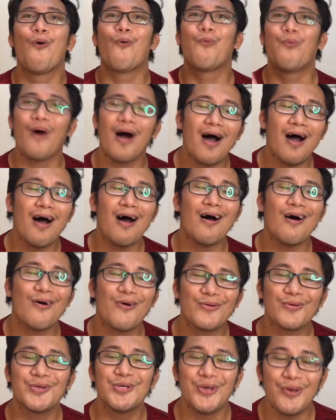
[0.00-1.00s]

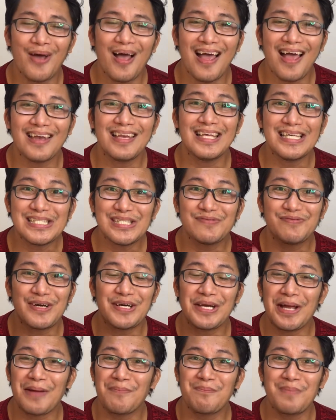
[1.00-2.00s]
Wow, Yuhani is
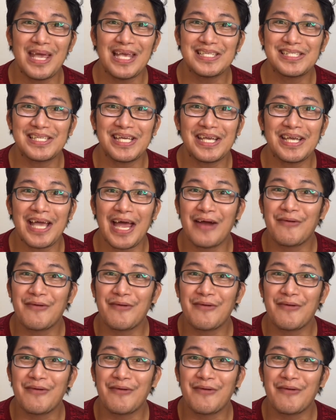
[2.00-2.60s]
very amazing.